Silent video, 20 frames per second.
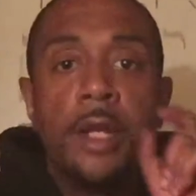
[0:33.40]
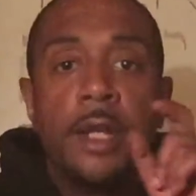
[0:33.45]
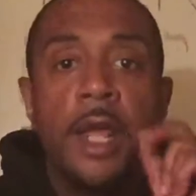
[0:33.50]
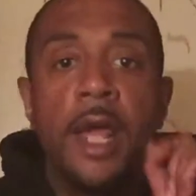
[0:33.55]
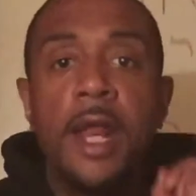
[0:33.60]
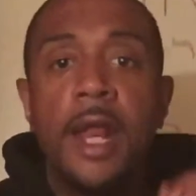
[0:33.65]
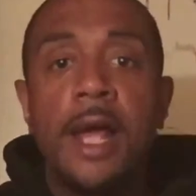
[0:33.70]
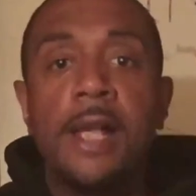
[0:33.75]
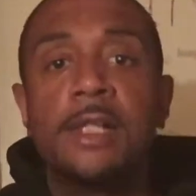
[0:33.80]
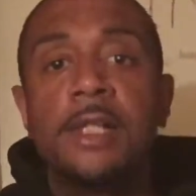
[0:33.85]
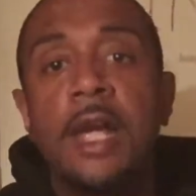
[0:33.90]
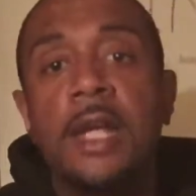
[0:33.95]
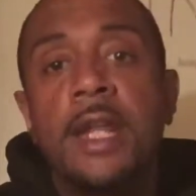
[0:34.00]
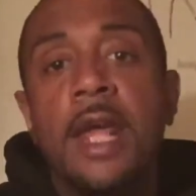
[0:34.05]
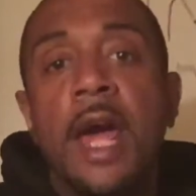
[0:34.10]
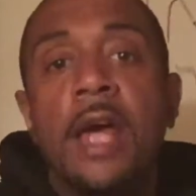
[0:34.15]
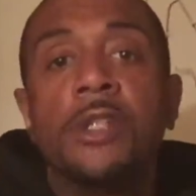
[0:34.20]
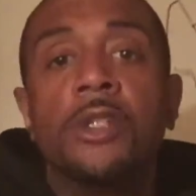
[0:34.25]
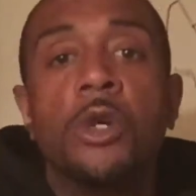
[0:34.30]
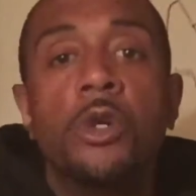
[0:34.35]
Then I sat
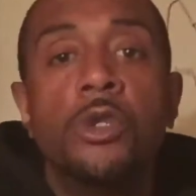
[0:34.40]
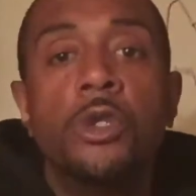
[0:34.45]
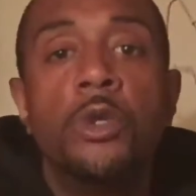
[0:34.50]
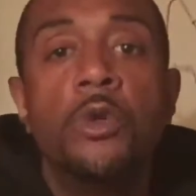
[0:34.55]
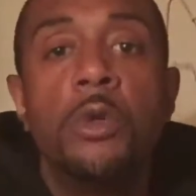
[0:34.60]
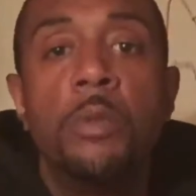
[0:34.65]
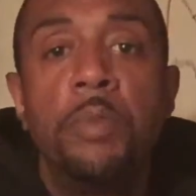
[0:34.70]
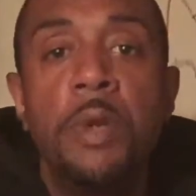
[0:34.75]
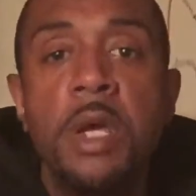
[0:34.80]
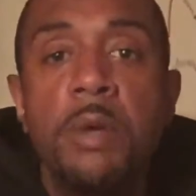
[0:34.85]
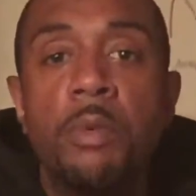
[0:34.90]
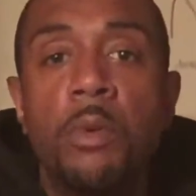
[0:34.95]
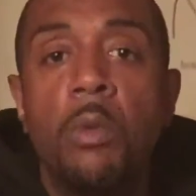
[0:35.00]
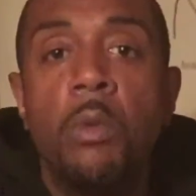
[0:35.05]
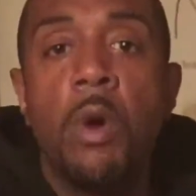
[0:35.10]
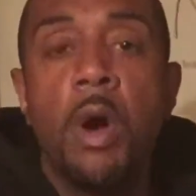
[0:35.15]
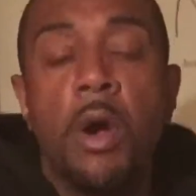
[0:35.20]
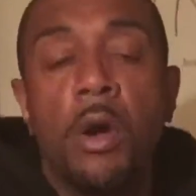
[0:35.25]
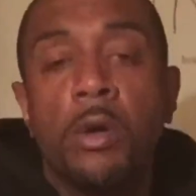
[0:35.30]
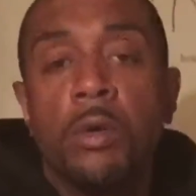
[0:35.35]
down and told you who the people
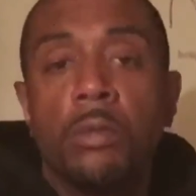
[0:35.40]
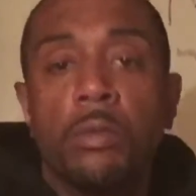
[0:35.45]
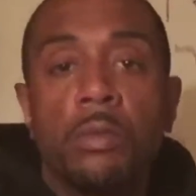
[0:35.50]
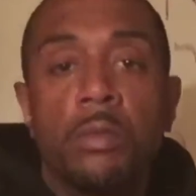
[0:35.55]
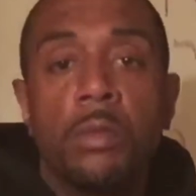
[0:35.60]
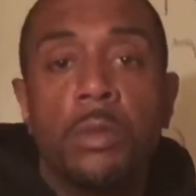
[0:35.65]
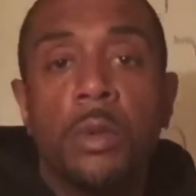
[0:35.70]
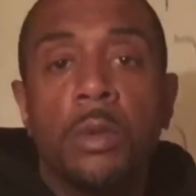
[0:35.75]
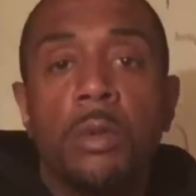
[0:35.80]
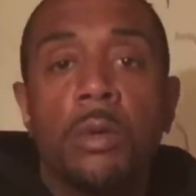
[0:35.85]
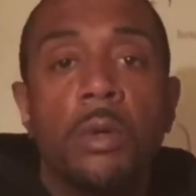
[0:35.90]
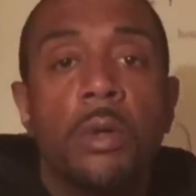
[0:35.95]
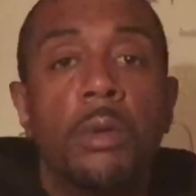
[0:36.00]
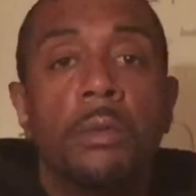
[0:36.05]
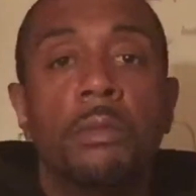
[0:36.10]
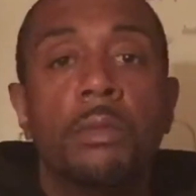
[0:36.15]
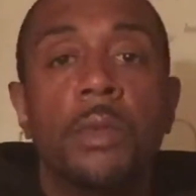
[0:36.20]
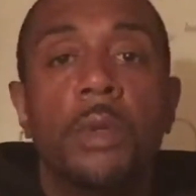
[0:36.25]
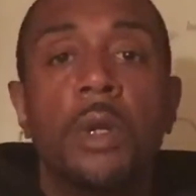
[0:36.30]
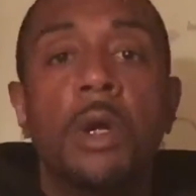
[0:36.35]
were.
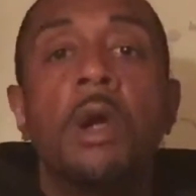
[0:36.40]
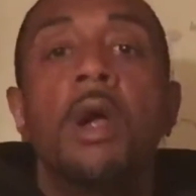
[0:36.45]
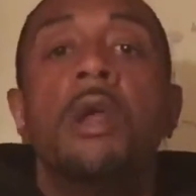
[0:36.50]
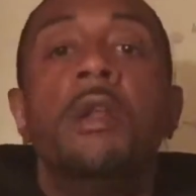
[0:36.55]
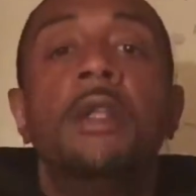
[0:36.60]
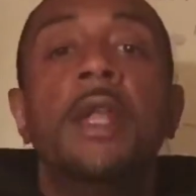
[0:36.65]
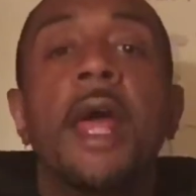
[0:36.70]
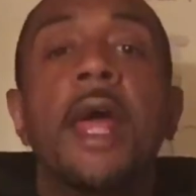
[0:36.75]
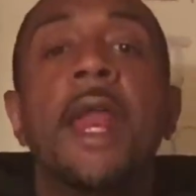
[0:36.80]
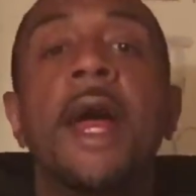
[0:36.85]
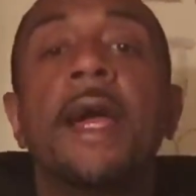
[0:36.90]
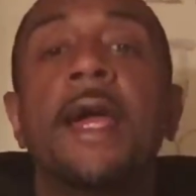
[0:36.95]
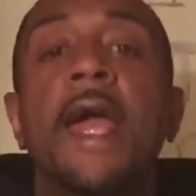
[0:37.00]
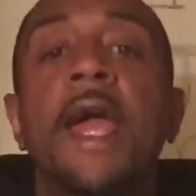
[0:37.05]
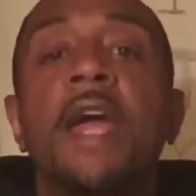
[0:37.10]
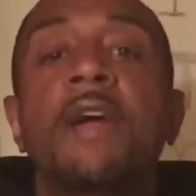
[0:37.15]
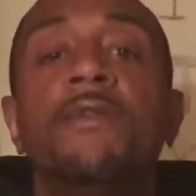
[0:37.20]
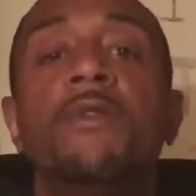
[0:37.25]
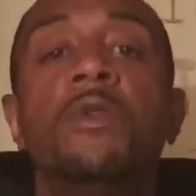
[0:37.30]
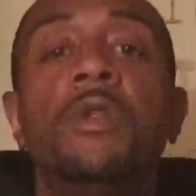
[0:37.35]
Then I
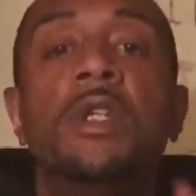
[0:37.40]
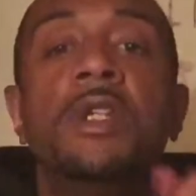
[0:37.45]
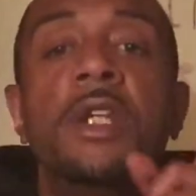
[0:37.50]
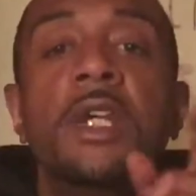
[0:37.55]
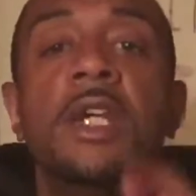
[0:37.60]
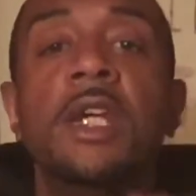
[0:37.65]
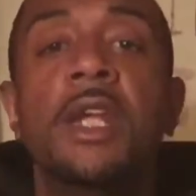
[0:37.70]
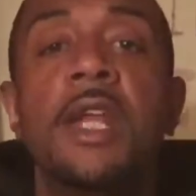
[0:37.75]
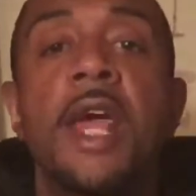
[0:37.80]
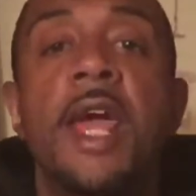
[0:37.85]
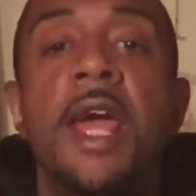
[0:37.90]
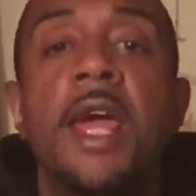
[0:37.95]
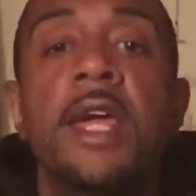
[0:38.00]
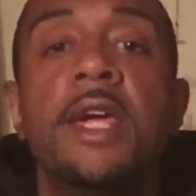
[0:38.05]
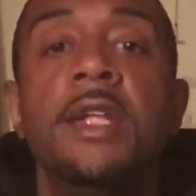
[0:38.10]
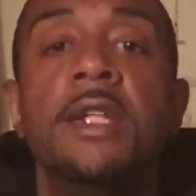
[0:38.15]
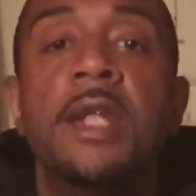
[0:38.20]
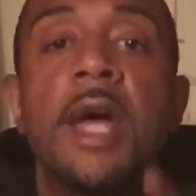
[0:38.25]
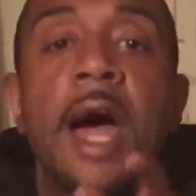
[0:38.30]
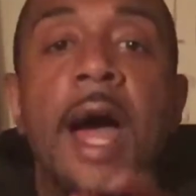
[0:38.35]
gave you the
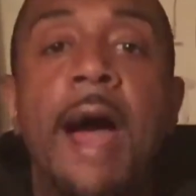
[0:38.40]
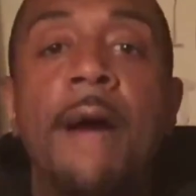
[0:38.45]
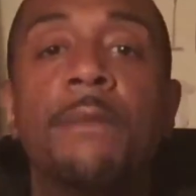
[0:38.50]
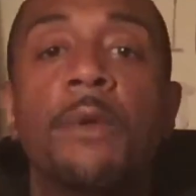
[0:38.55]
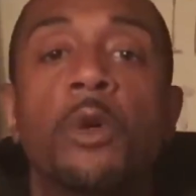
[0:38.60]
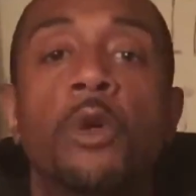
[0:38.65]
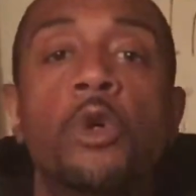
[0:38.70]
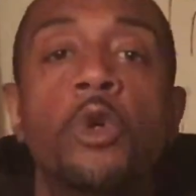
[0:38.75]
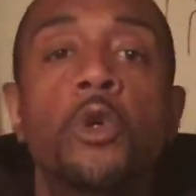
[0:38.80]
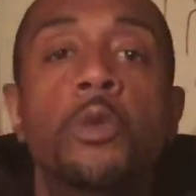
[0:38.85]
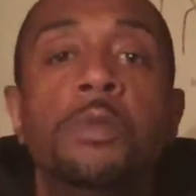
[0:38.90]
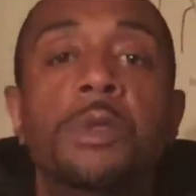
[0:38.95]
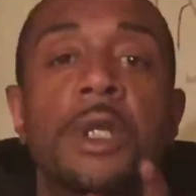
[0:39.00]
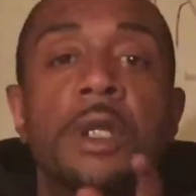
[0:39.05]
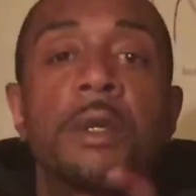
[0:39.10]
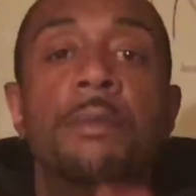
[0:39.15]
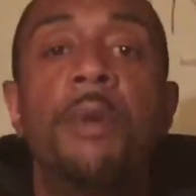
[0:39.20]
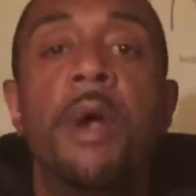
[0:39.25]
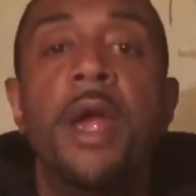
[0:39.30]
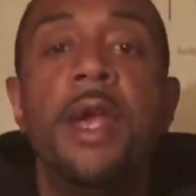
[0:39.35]
DNA, the haplogroups,
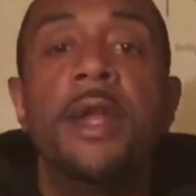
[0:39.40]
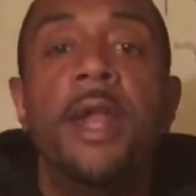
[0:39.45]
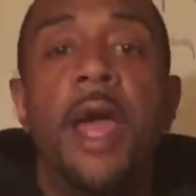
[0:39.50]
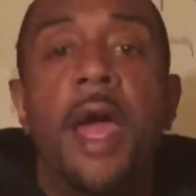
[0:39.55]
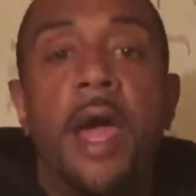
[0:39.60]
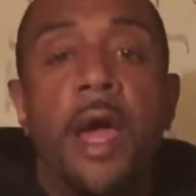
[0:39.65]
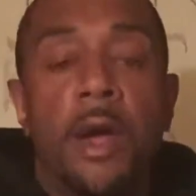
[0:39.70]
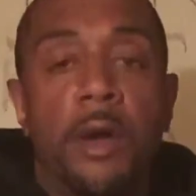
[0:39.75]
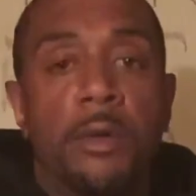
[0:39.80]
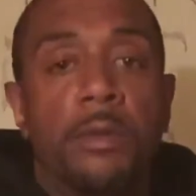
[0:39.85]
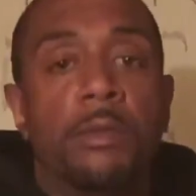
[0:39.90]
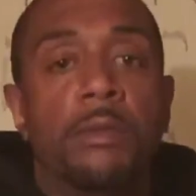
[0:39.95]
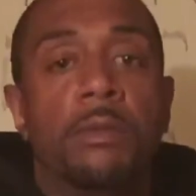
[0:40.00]
and the breakdown.